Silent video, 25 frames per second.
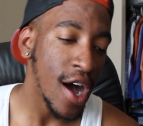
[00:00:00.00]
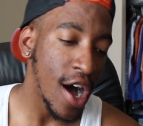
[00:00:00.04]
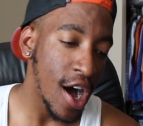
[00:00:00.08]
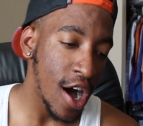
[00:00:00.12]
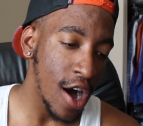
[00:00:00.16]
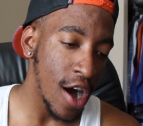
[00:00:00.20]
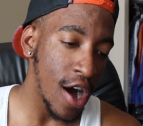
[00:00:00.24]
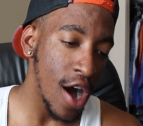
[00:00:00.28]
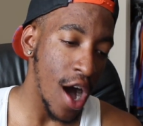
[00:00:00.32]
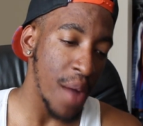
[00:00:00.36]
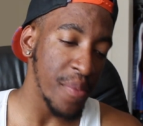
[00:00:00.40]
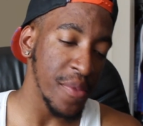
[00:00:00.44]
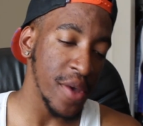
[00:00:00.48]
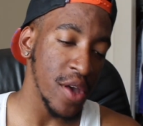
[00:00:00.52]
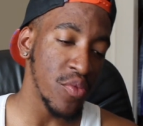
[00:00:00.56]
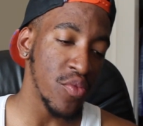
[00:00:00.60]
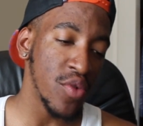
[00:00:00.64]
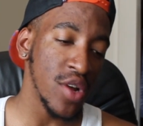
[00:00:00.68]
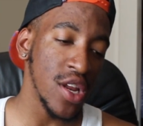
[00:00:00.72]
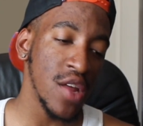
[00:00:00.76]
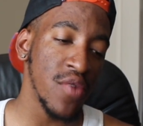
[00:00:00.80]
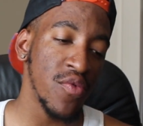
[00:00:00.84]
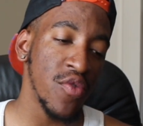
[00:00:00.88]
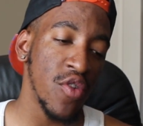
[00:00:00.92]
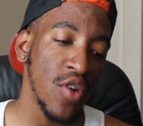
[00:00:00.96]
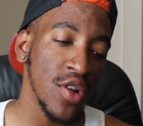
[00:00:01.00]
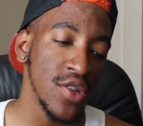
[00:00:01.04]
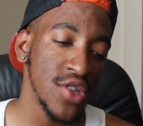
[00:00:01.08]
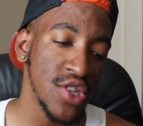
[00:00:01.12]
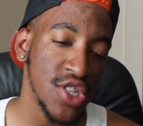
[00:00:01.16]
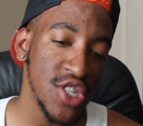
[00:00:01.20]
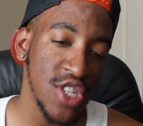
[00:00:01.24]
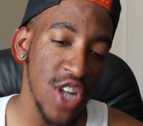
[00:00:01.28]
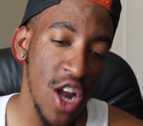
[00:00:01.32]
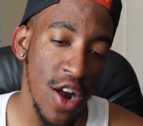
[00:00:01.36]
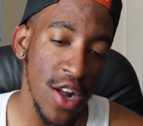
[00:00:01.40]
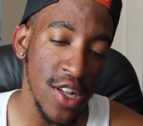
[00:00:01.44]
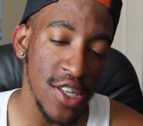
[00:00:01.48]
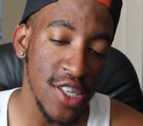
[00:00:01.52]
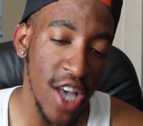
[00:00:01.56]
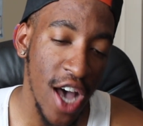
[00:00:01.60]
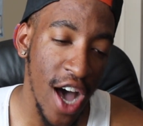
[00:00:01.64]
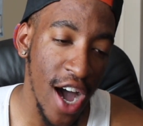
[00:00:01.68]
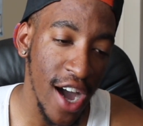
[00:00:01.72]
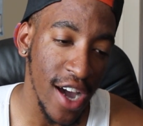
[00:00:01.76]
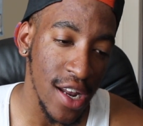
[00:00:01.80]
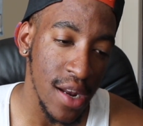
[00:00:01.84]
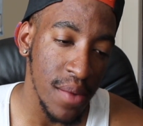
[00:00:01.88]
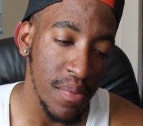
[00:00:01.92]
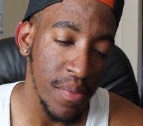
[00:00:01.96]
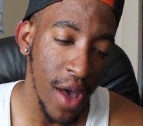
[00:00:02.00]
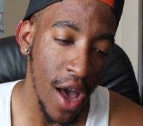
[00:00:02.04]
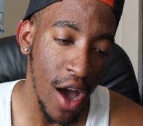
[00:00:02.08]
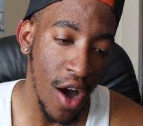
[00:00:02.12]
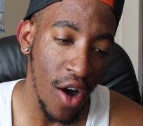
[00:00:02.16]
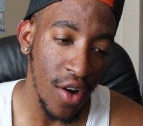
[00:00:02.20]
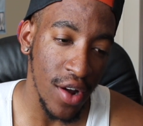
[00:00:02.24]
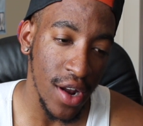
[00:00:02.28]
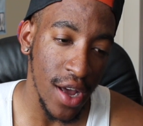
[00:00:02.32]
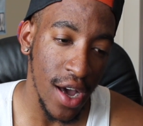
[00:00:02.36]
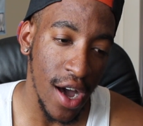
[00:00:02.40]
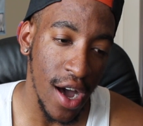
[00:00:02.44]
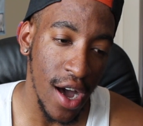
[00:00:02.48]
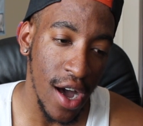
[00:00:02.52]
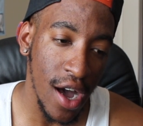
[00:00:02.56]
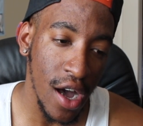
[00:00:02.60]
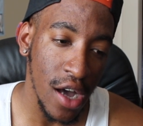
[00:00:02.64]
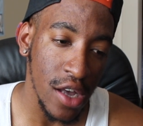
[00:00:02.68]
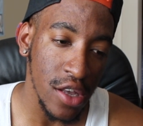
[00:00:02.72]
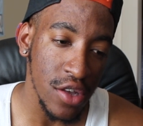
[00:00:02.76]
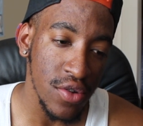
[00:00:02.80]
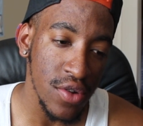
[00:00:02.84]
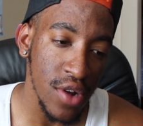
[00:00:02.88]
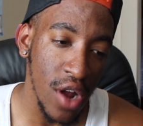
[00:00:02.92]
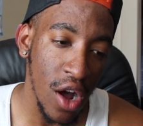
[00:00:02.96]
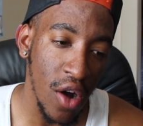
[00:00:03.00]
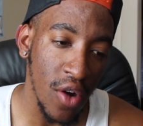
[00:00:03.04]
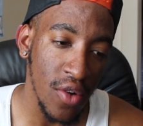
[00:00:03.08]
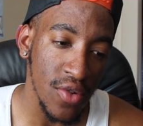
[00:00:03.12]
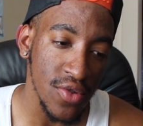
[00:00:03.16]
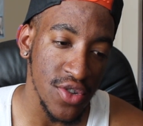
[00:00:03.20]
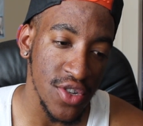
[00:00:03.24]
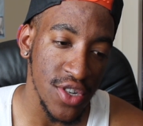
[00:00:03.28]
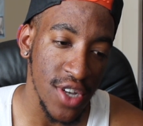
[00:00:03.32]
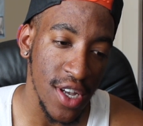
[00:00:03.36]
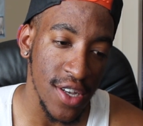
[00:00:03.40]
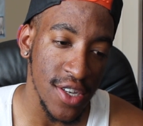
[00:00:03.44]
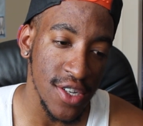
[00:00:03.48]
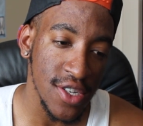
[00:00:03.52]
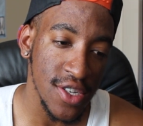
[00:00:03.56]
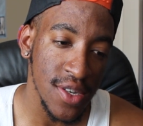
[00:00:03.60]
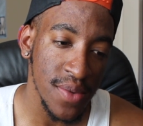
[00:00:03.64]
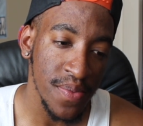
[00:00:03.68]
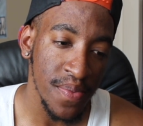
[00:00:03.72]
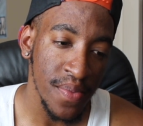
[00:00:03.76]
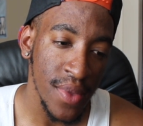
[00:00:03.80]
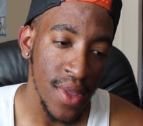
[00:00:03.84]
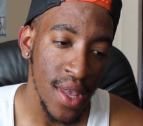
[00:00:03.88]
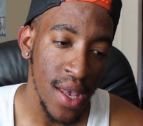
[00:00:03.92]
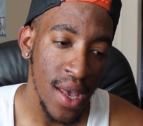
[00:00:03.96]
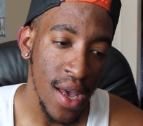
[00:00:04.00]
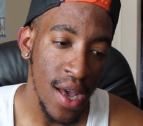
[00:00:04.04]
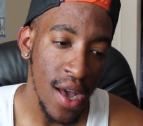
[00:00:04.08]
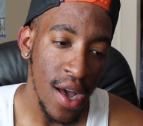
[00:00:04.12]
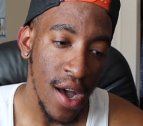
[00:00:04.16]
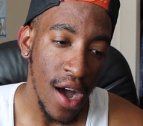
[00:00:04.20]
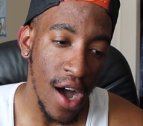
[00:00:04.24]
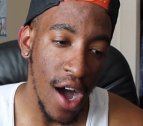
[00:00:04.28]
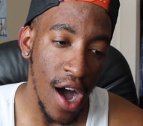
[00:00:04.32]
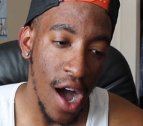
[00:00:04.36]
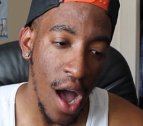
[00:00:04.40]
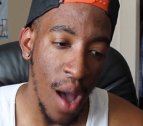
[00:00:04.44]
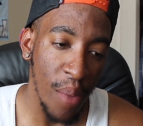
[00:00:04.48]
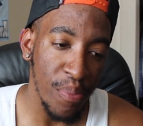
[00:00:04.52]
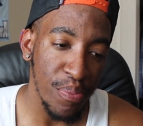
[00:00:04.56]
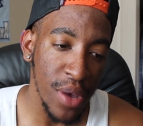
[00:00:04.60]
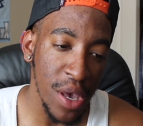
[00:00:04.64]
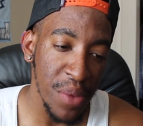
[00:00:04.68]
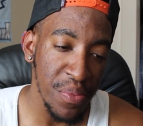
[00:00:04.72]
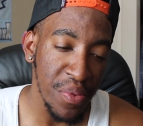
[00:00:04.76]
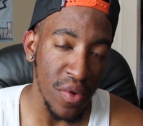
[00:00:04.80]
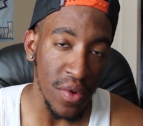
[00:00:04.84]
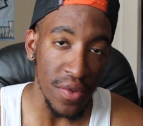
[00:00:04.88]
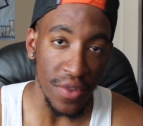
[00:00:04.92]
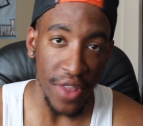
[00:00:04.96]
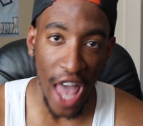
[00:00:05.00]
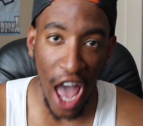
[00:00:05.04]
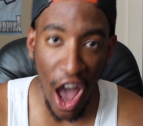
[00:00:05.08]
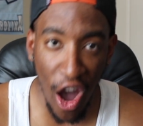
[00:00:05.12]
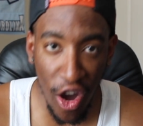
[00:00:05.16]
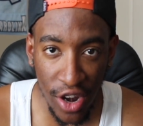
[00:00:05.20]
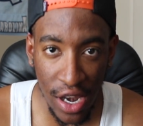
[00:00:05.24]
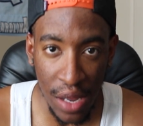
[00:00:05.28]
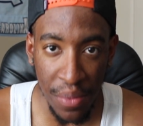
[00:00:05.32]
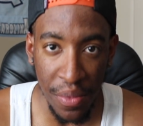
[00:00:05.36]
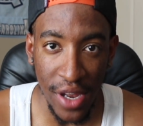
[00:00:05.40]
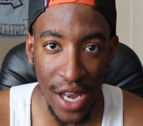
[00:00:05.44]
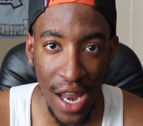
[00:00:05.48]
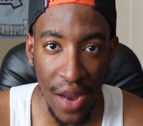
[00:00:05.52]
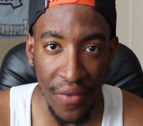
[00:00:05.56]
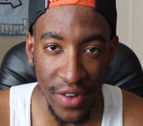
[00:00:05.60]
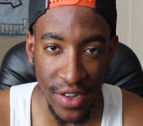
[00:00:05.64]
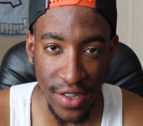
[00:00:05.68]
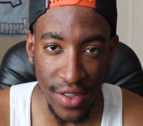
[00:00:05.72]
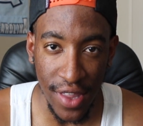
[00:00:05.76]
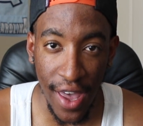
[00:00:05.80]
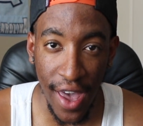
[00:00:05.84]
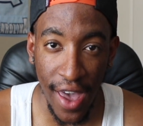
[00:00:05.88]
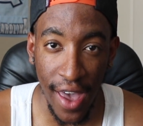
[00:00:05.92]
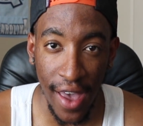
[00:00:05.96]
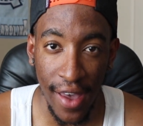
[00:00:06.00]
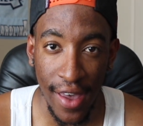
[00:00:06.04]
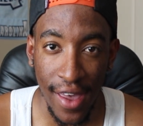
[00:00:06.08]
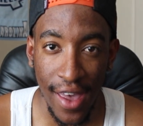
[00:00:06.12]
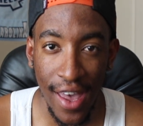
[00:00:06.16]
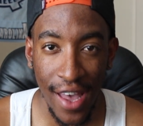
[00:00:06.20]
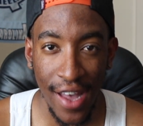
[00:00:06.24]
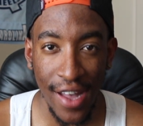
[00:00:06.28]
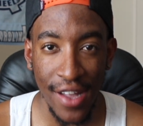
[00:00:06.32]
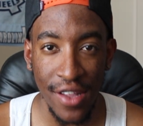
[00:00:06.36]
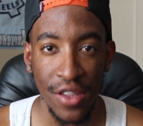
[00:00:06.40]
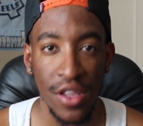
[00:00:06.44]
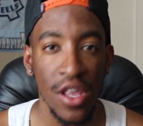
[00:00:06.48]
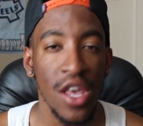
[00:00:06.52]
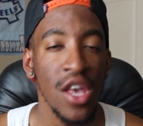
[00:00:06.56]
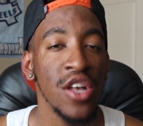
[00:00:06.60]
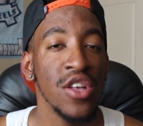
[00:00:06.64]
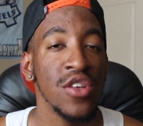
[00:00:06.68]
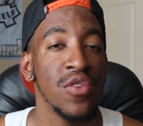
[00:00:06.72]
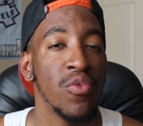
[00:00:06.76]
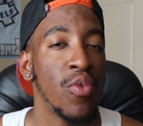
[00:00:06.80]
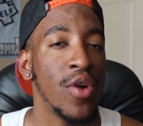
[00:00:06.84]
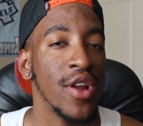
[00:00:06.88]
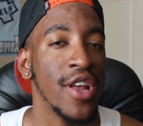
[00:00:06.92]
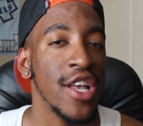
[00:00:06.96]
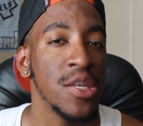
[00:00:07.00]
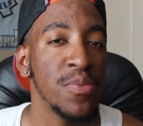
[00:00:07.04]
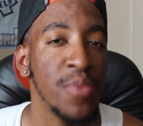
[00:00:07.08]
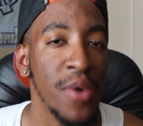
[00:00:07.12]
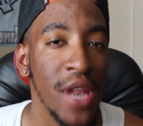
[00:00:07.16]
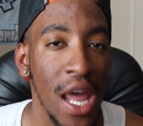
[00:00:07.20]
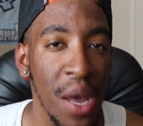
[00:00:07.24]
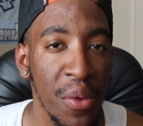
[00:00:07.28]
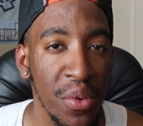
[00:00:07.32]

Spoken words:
I mean, when he really just started talking about you know, just people doubting him and everything, and what he's been